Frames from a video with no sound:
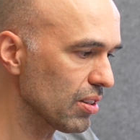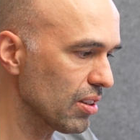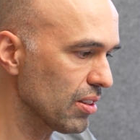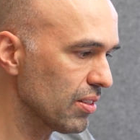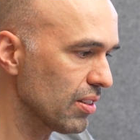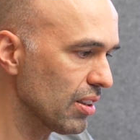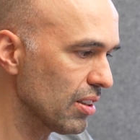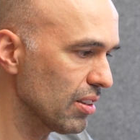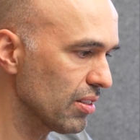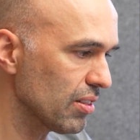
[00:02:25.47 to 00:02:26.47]
Let's say,
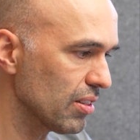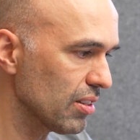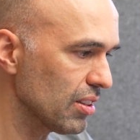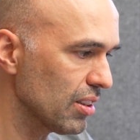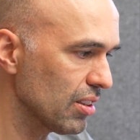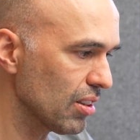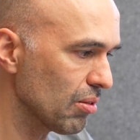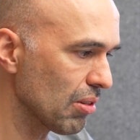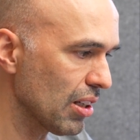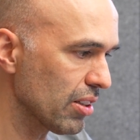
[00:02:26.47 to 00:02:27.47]
see here, I
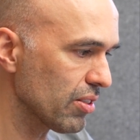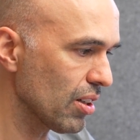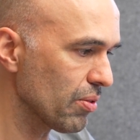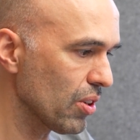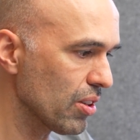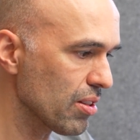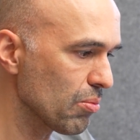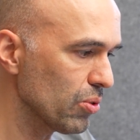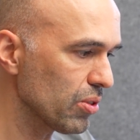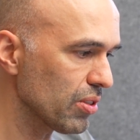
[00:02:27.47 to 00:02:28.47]
would like to have Hans
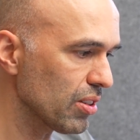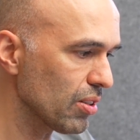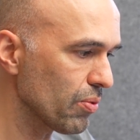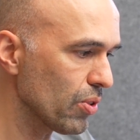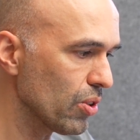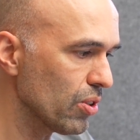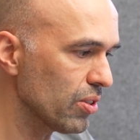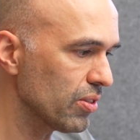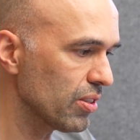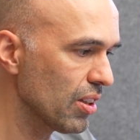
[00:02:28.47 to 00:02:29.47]
Muster as a
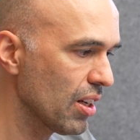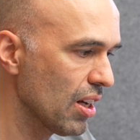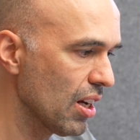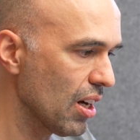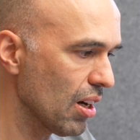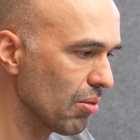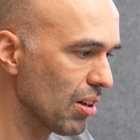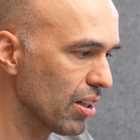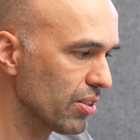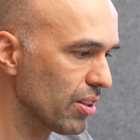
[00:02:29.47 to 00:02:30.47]
first, I would
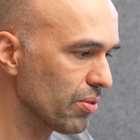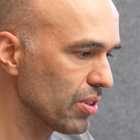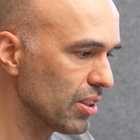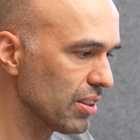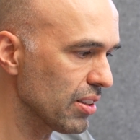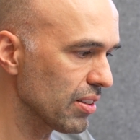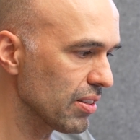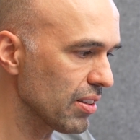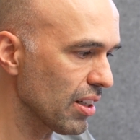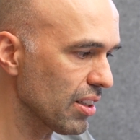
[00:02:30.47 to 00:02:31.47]
like to have Anita as a
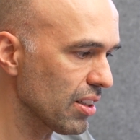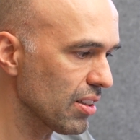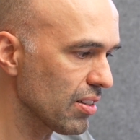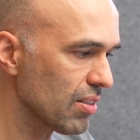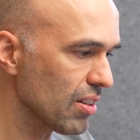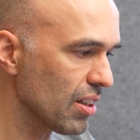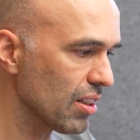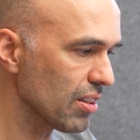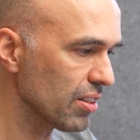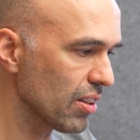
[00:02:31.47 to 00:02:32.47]
second,
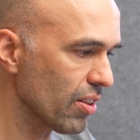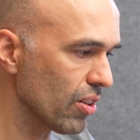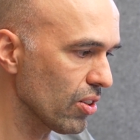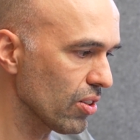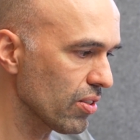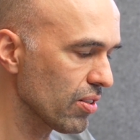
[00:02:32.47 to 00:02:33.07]
and as a third